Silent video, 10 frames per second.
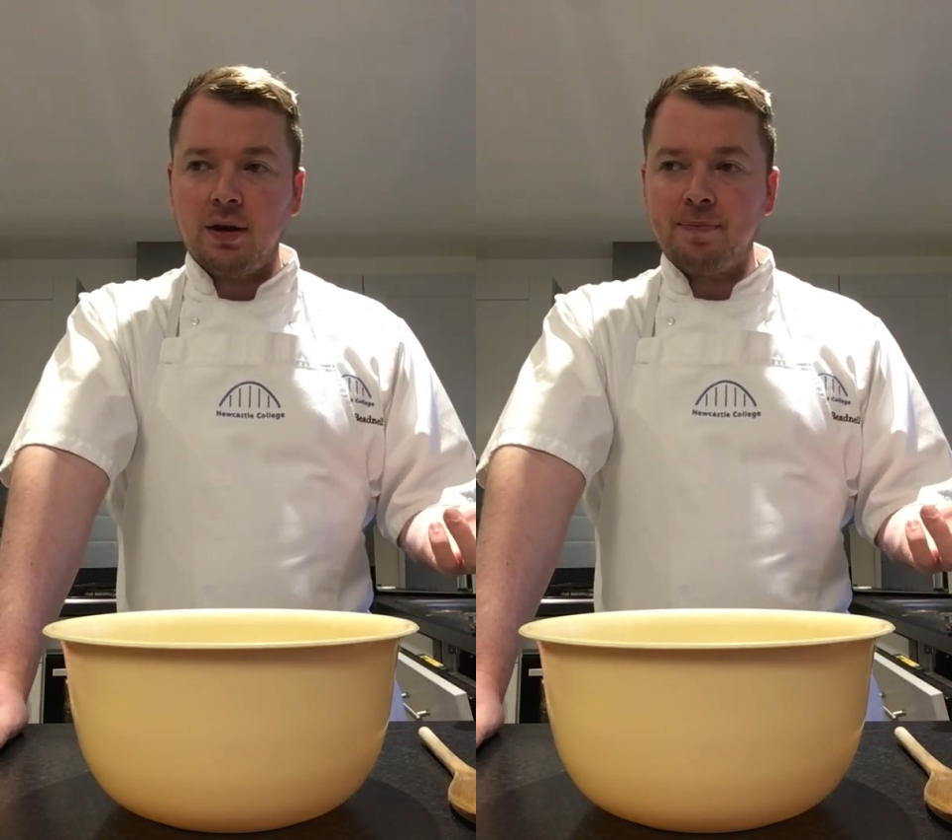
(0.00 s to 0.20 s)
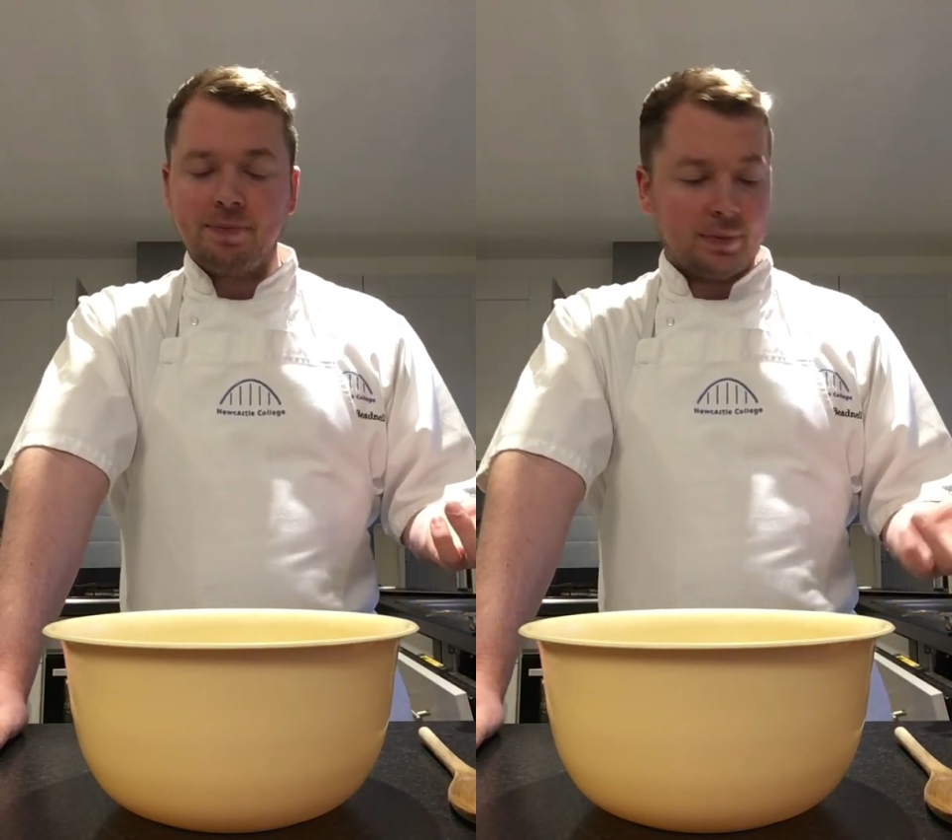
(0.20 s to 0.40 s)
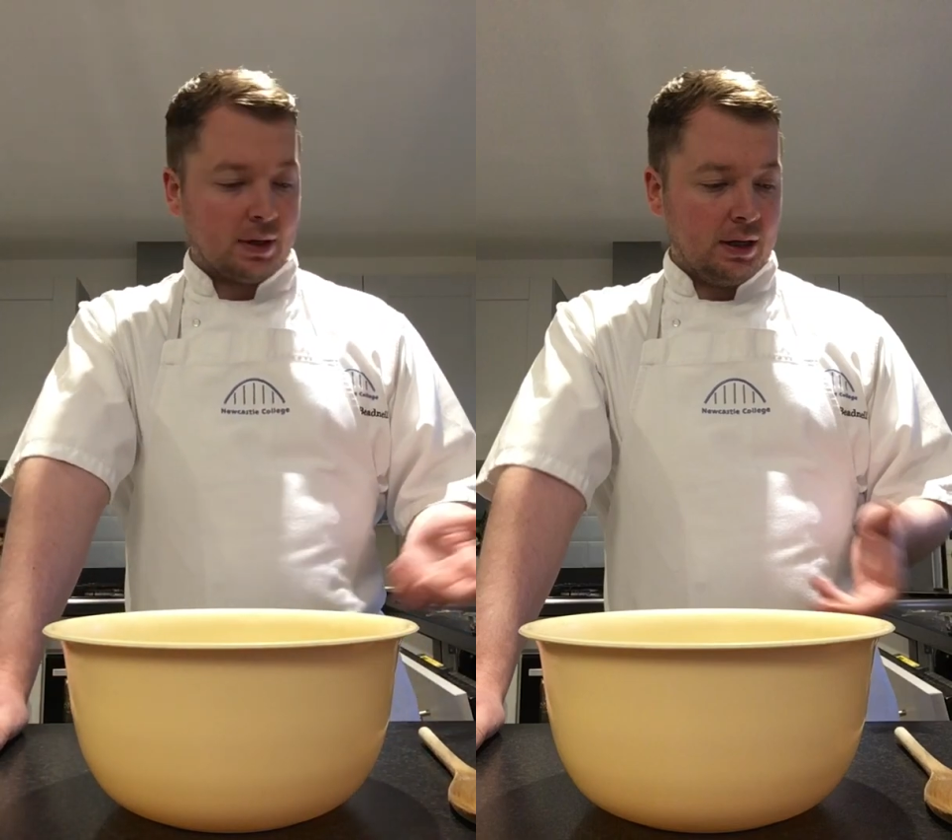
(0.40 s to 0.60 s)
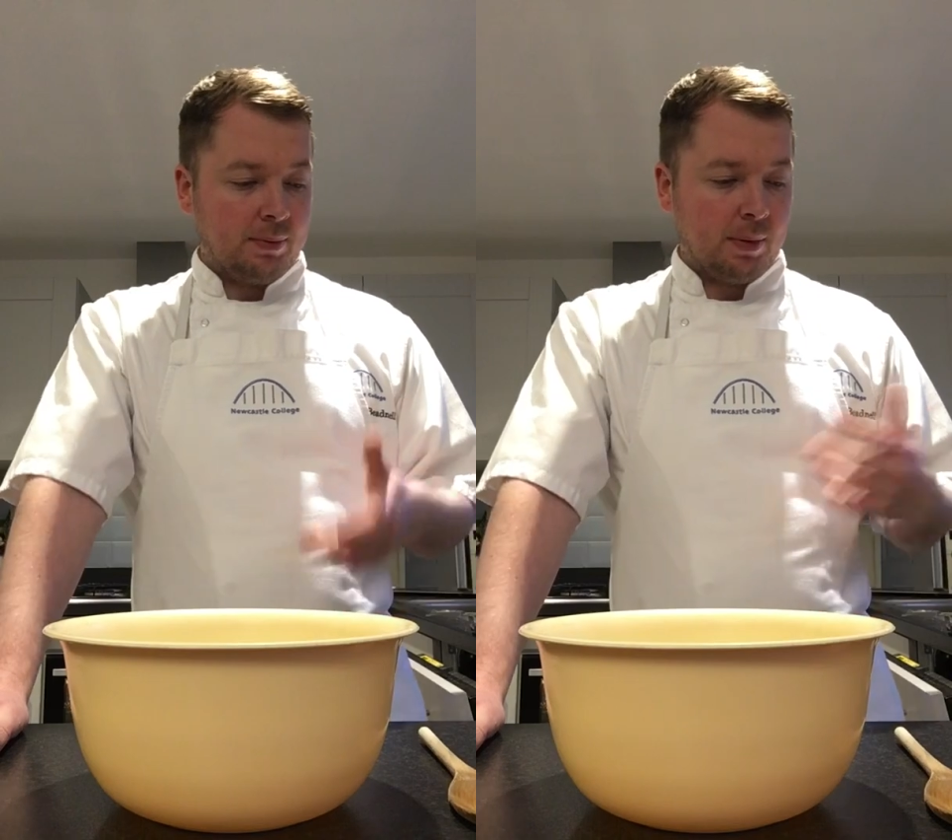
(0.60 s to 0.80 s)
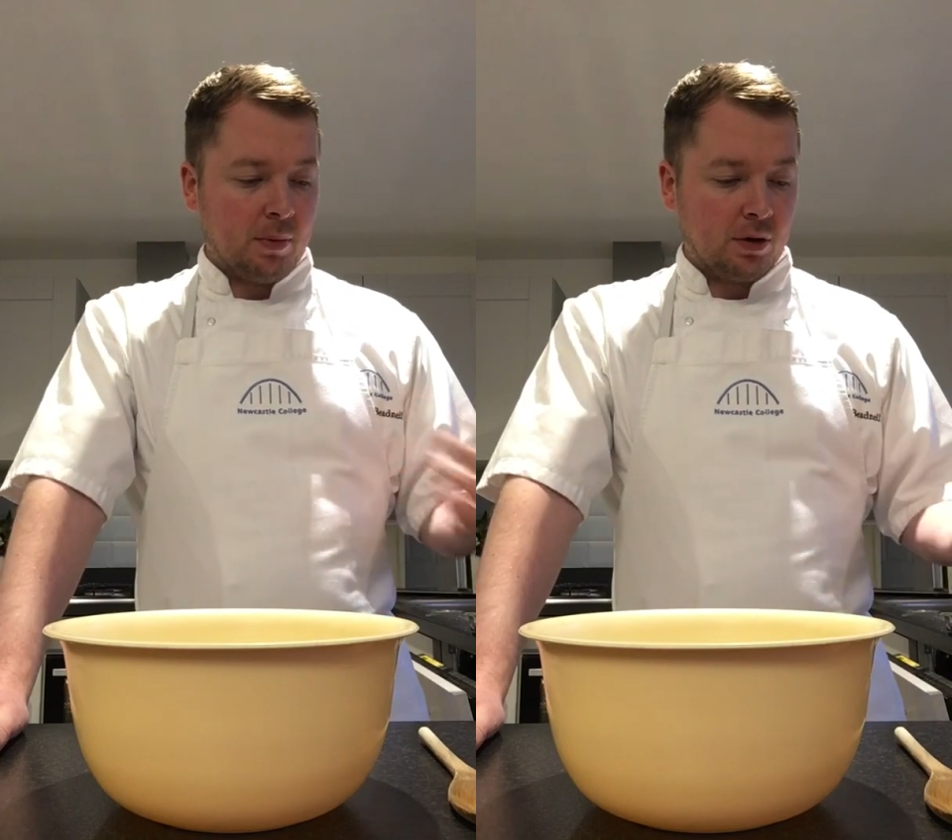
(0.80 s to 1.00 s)
a little
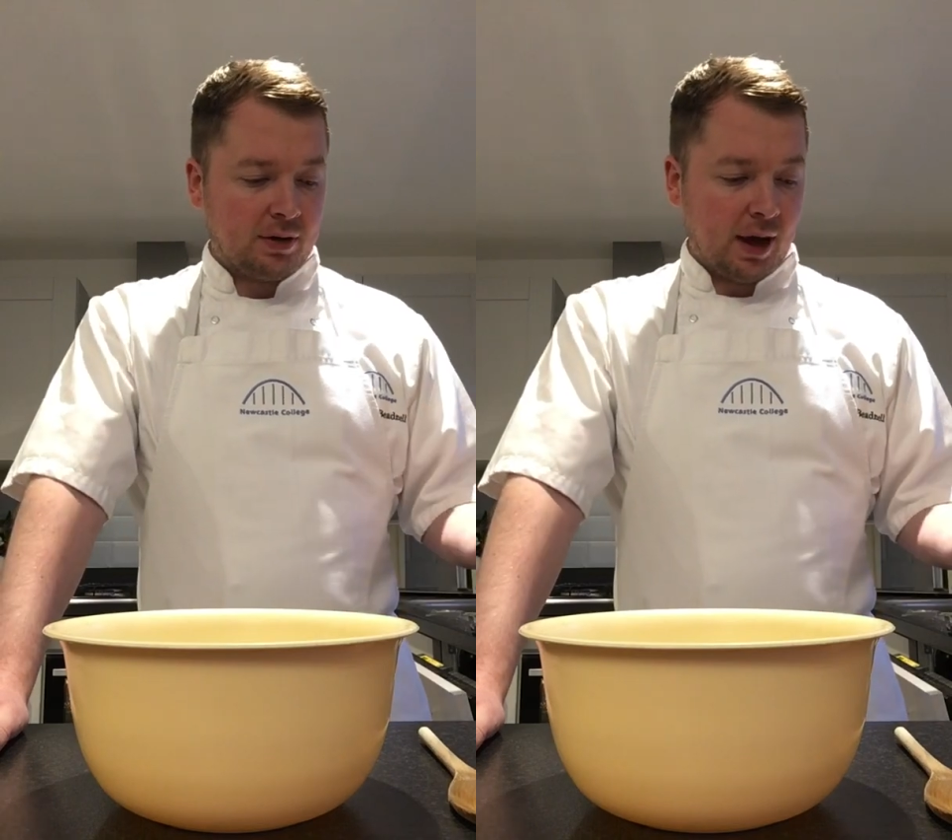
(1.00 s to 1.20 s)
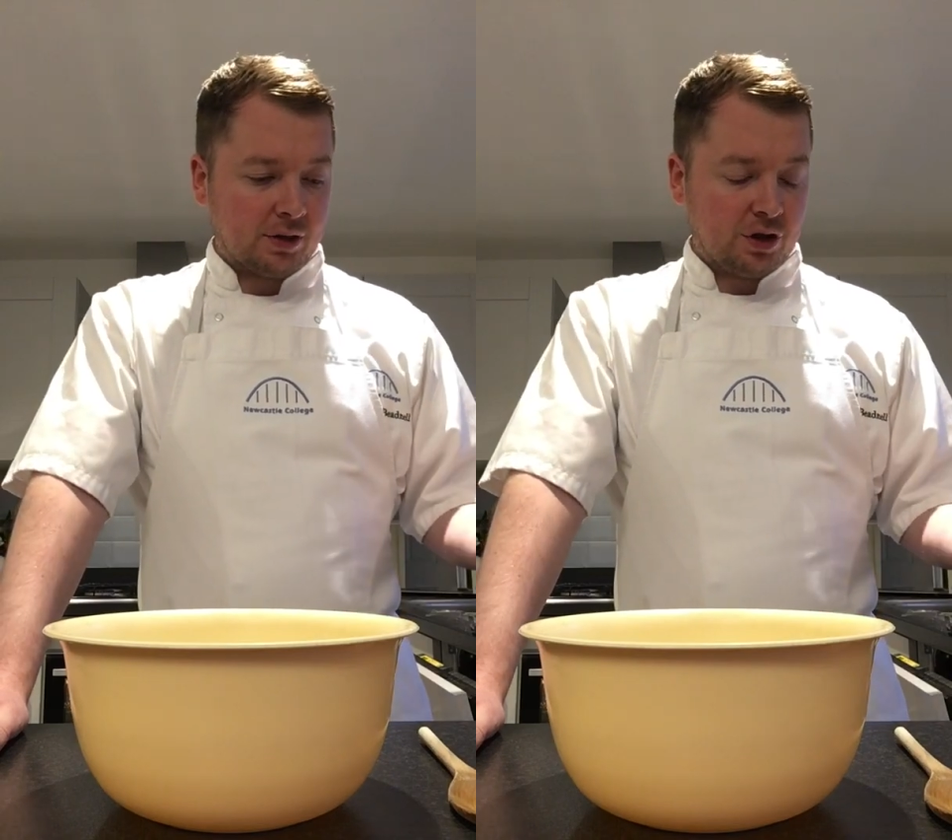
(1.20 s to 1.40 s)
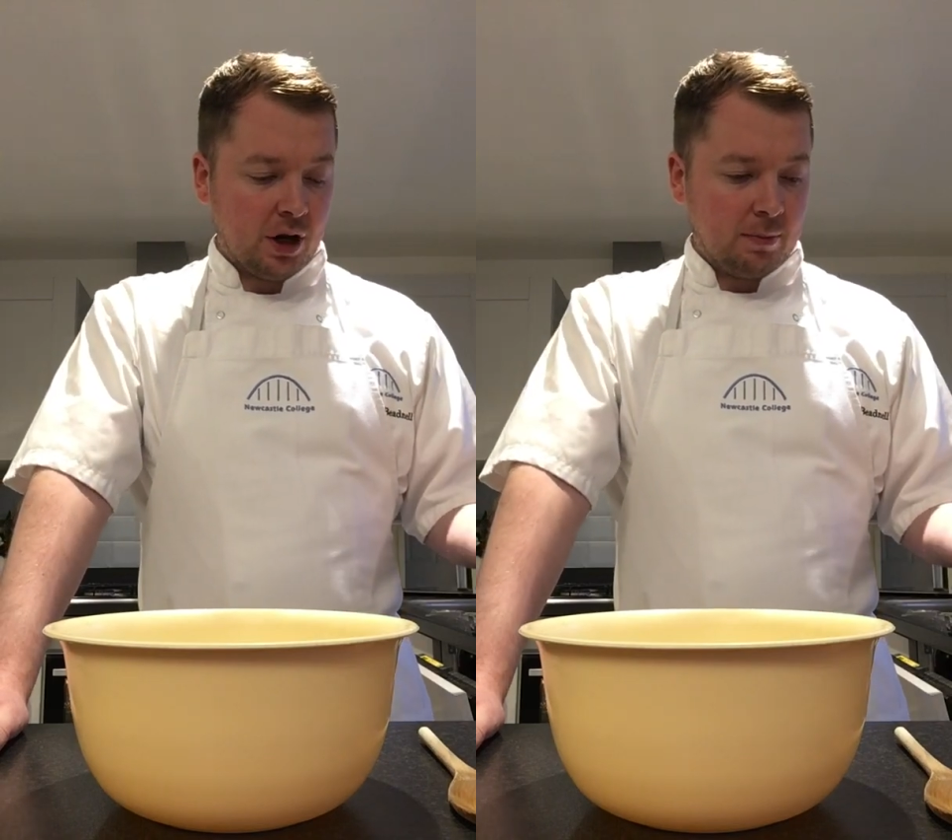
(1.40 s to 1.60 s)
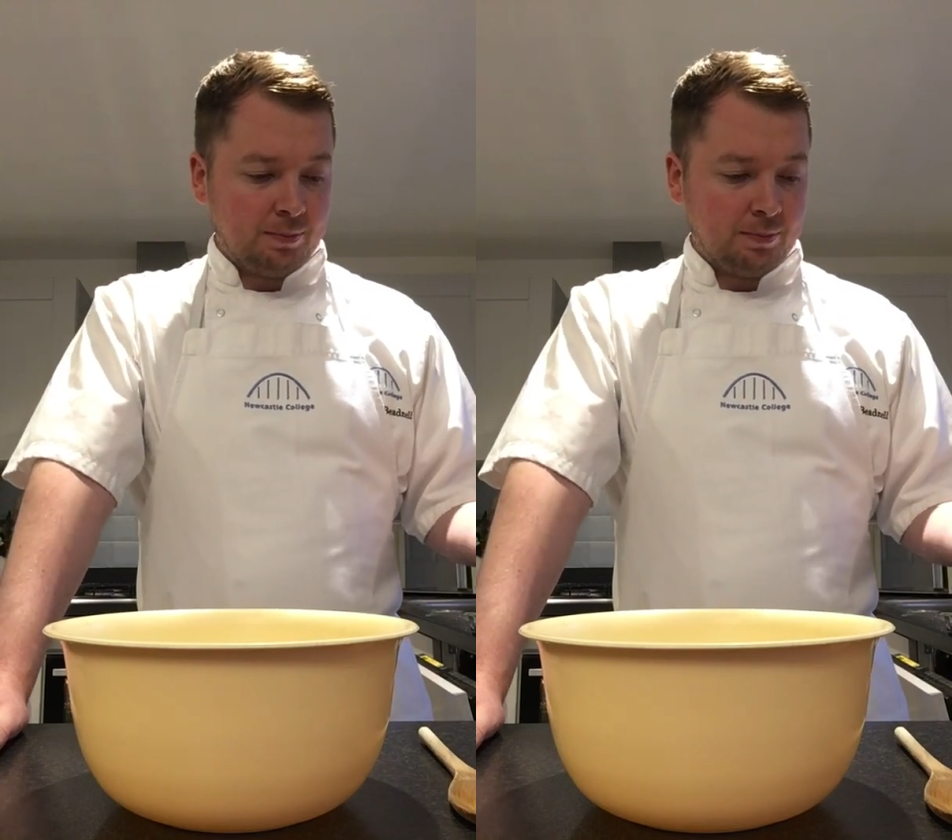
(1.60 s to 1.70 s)
bit more texture.